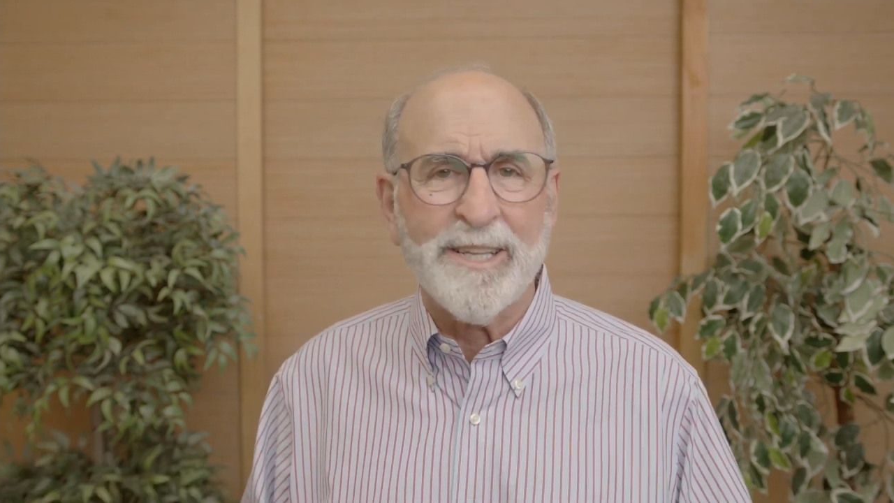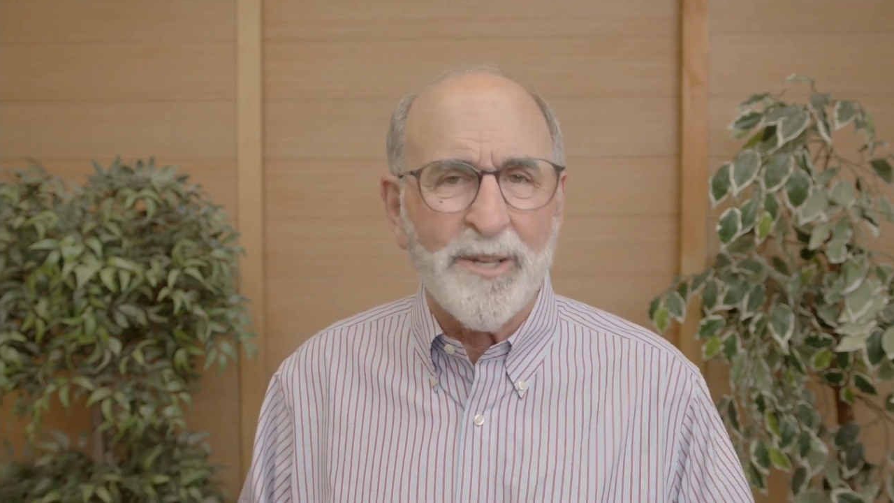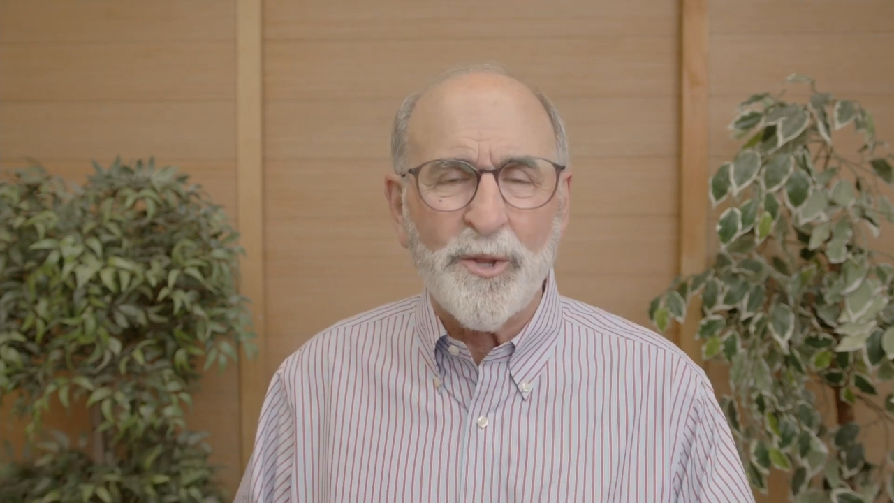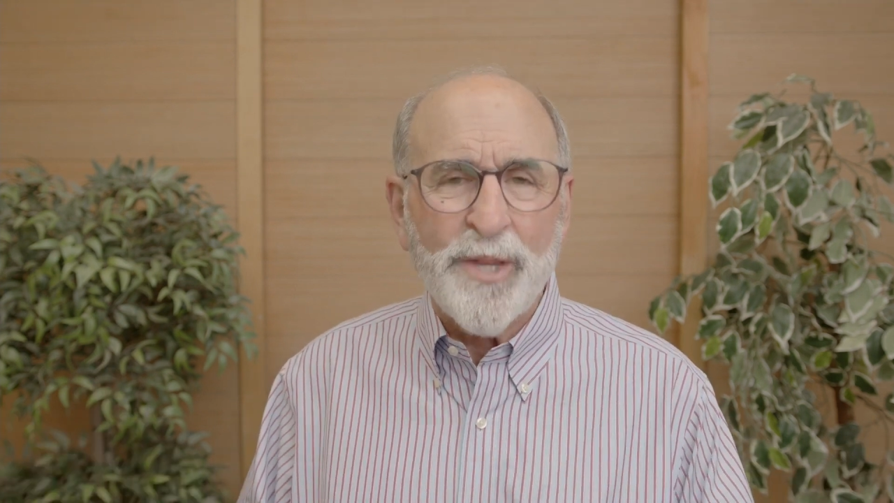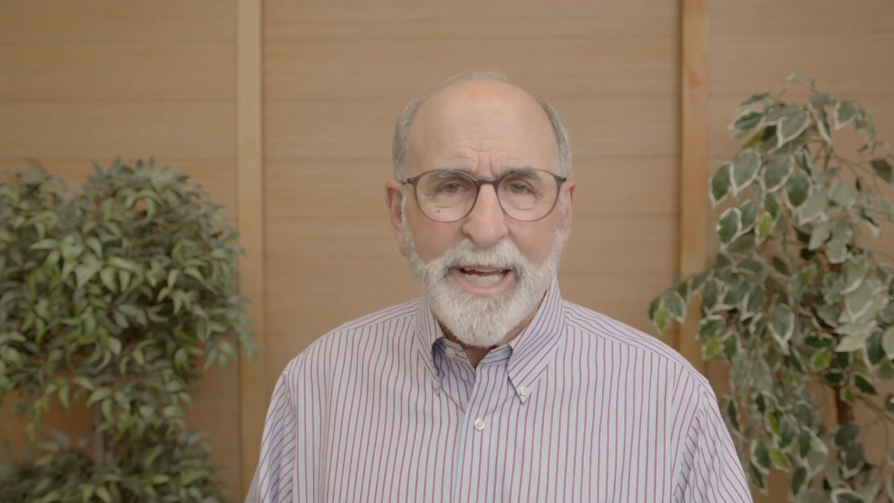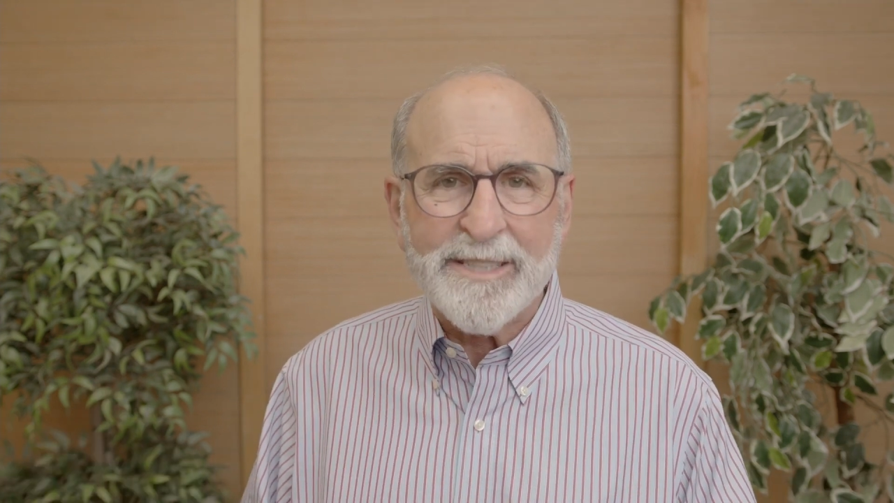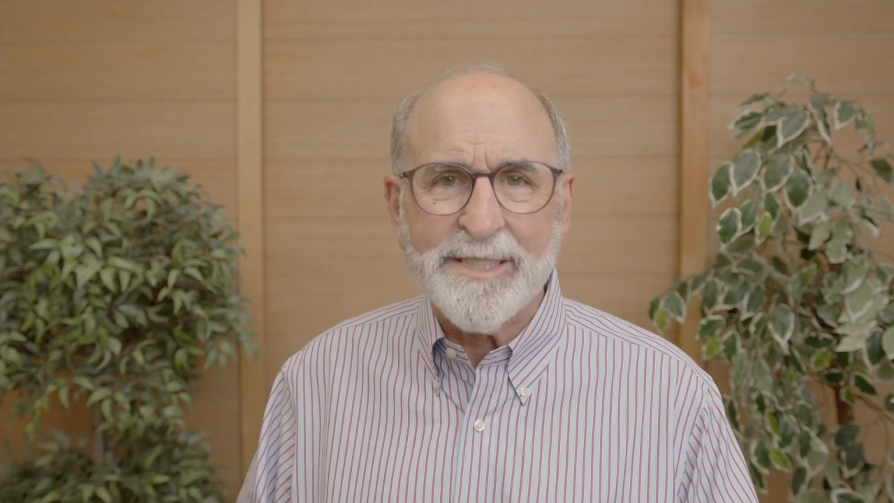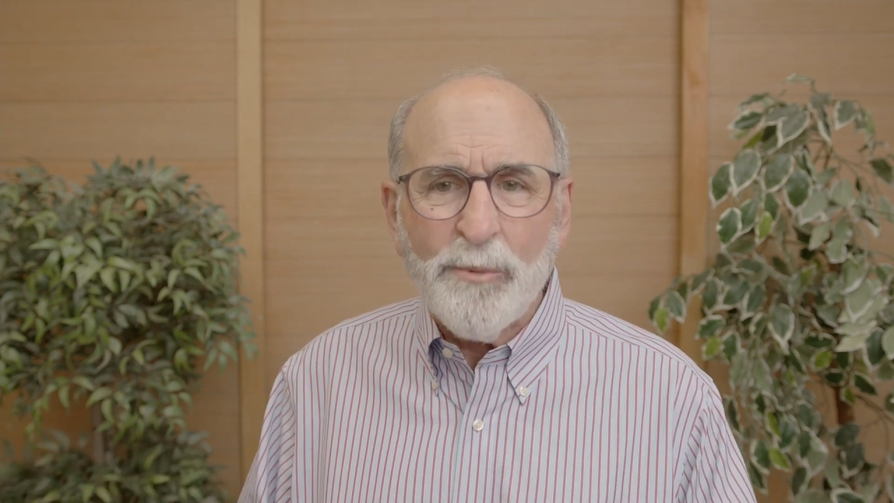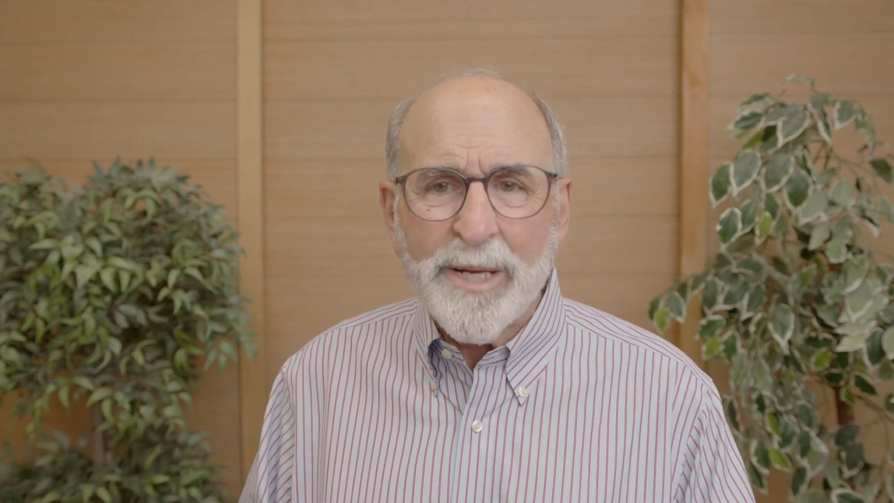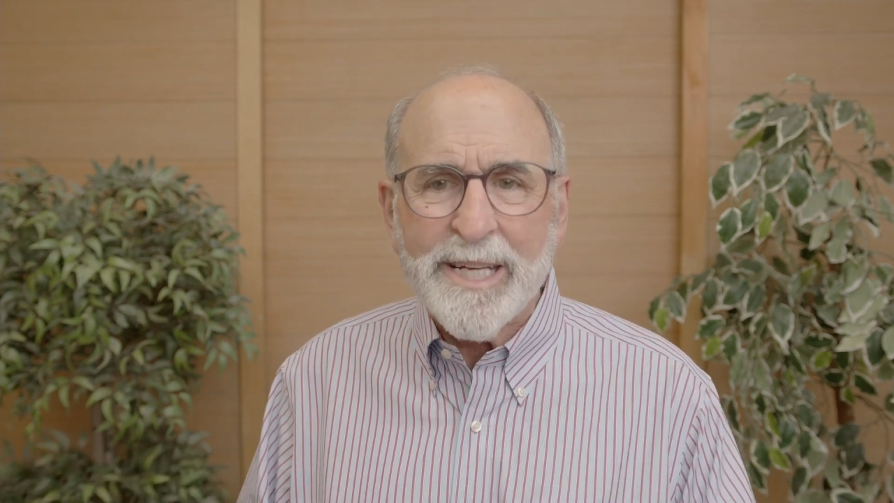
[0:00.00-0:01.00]
little things
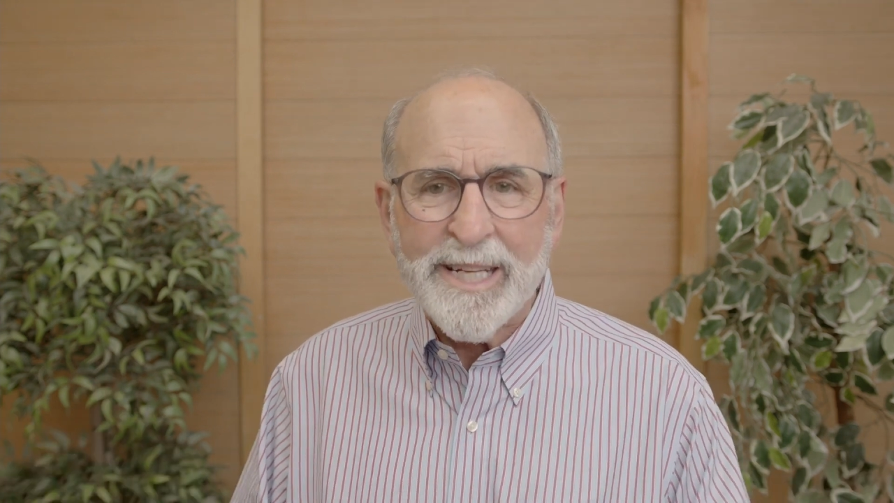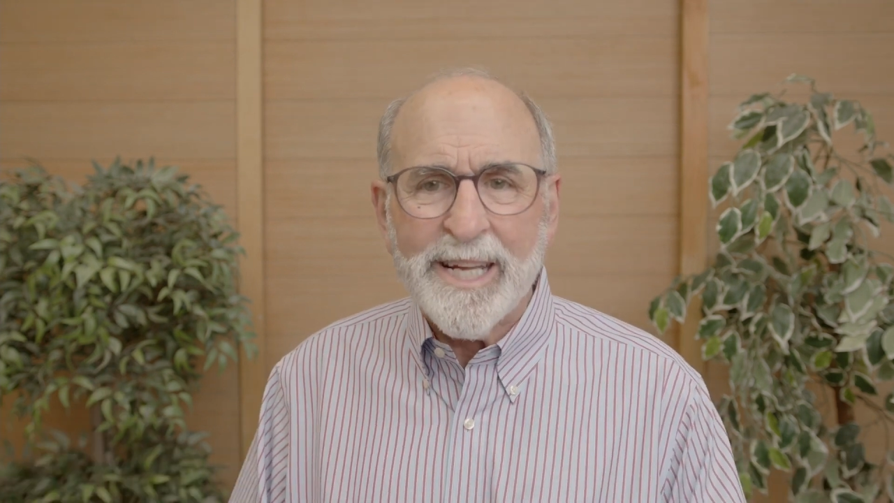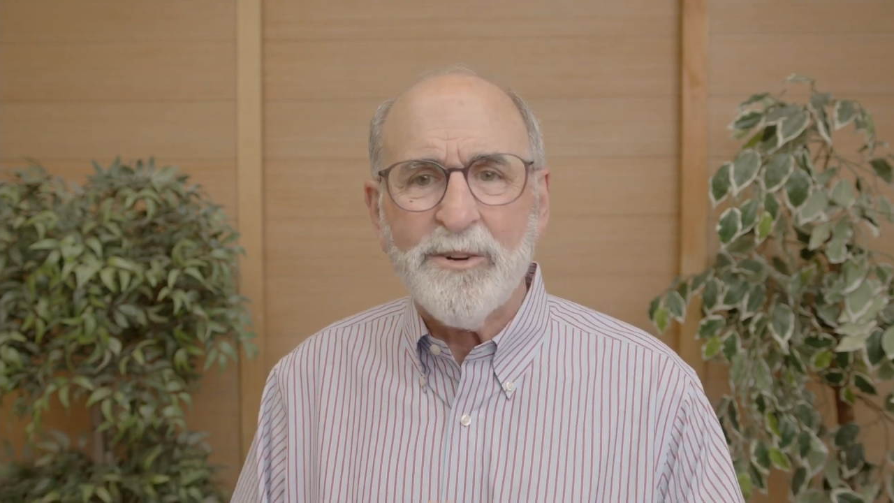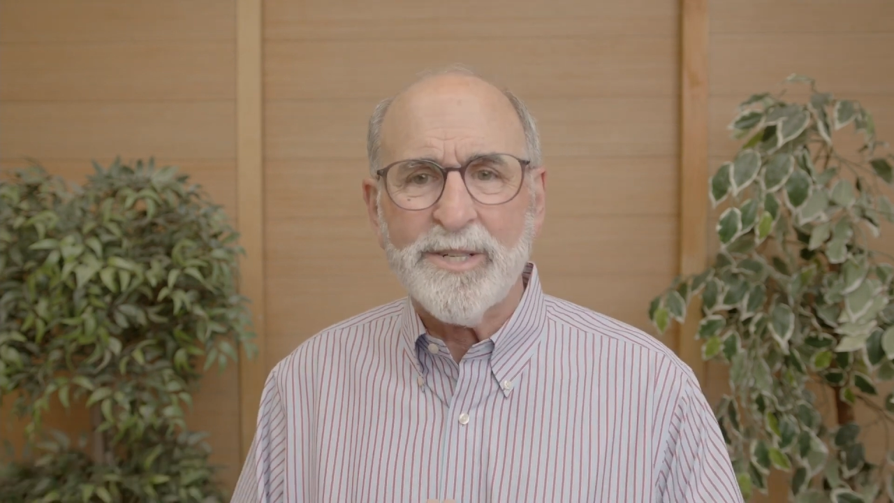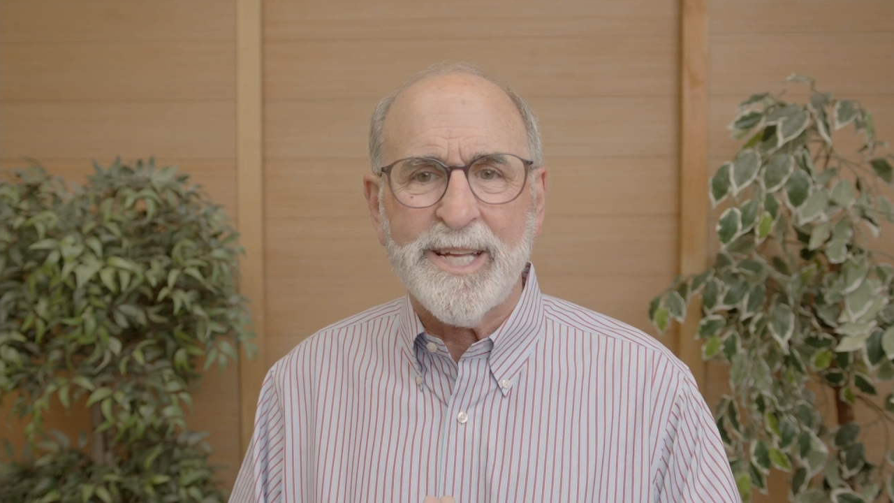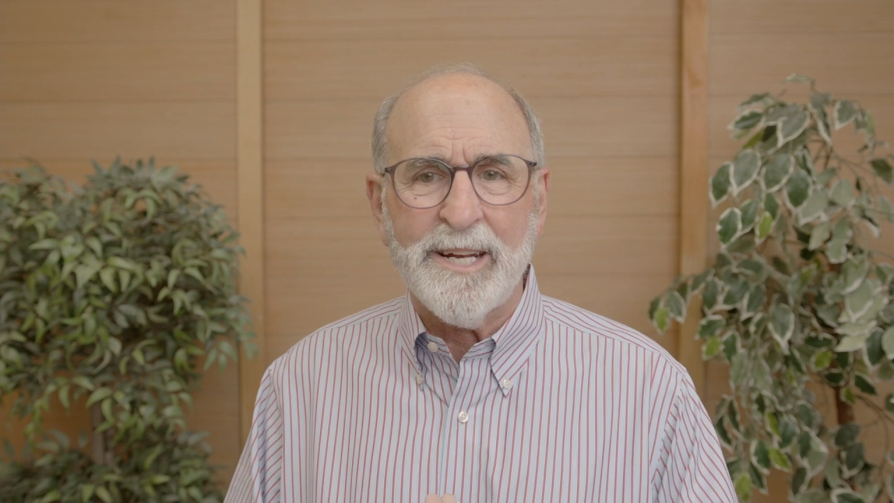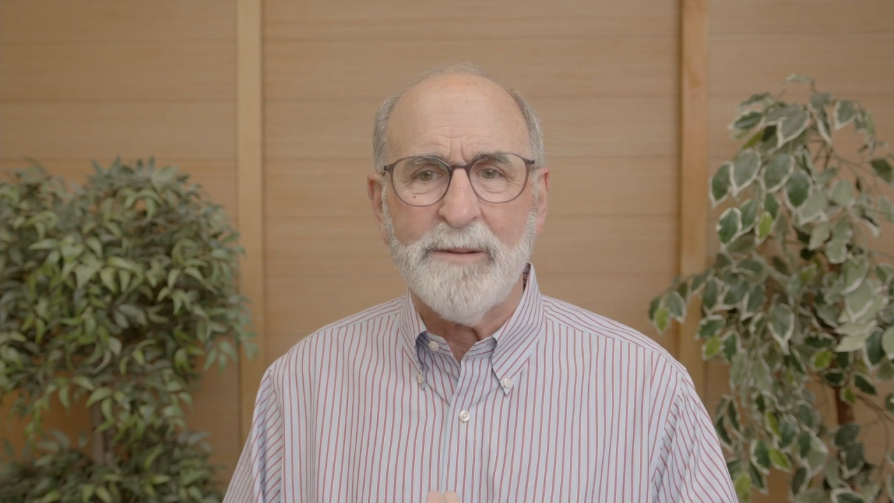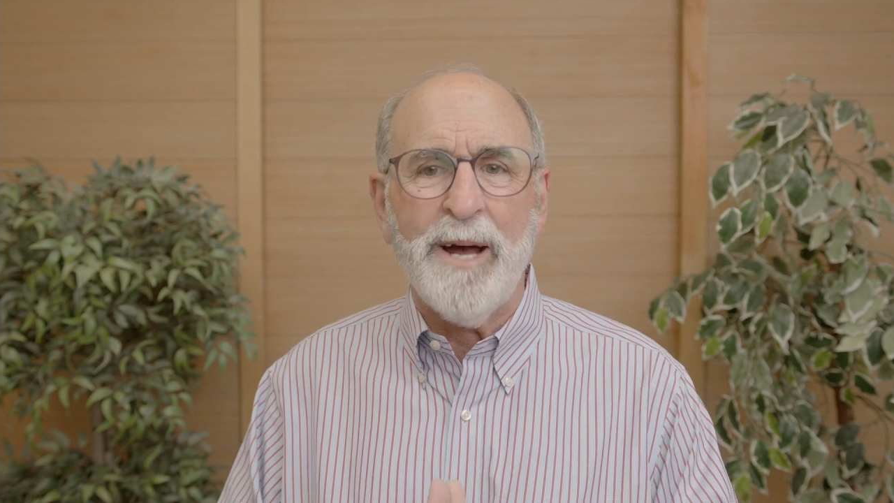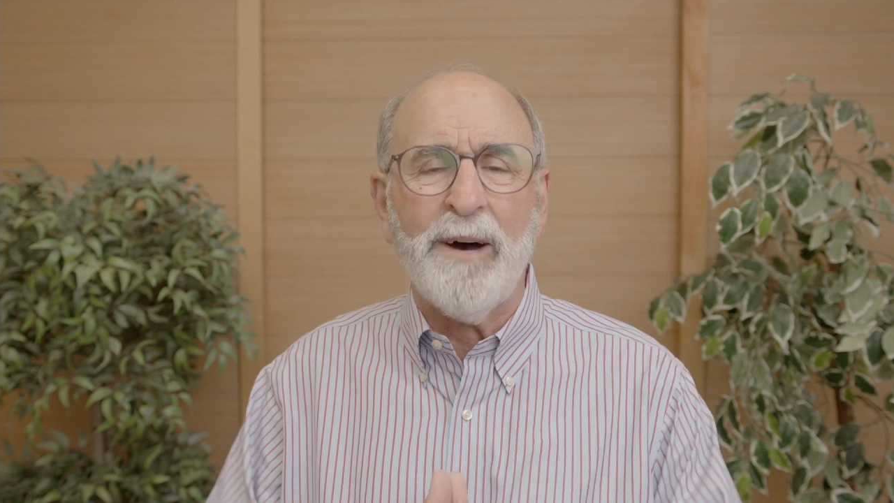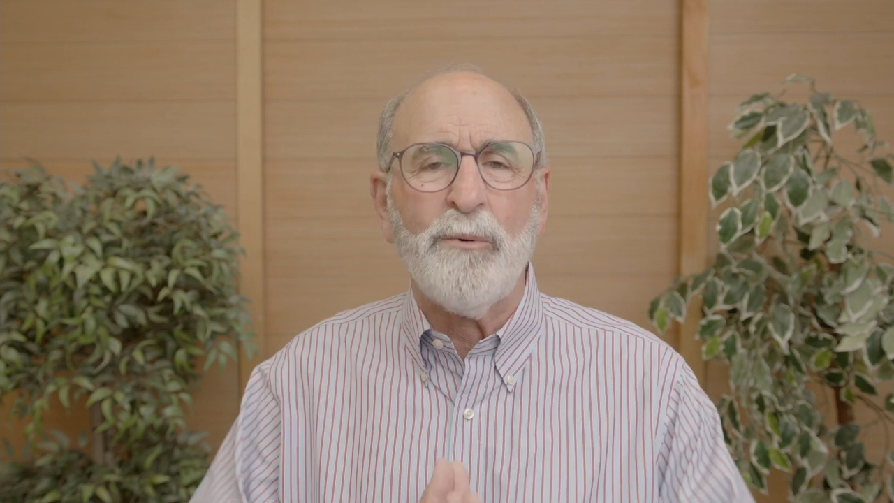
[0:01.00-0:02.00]
that we get irritated
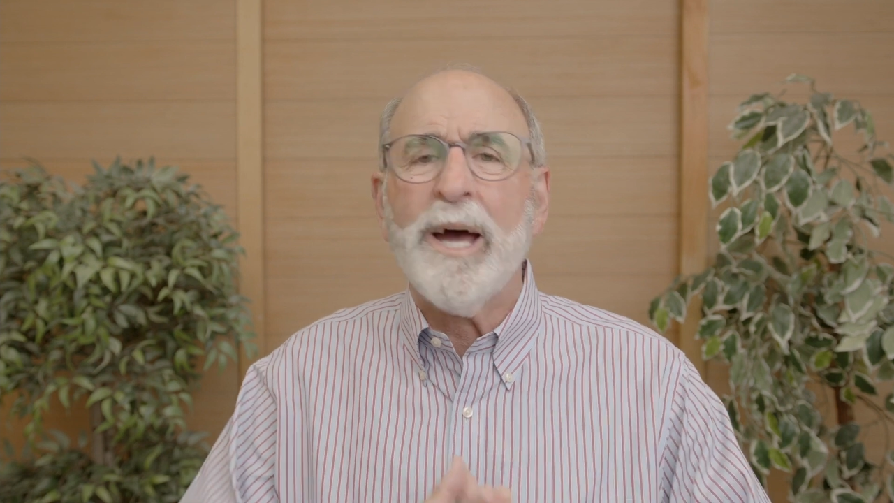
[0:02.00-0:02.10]
about.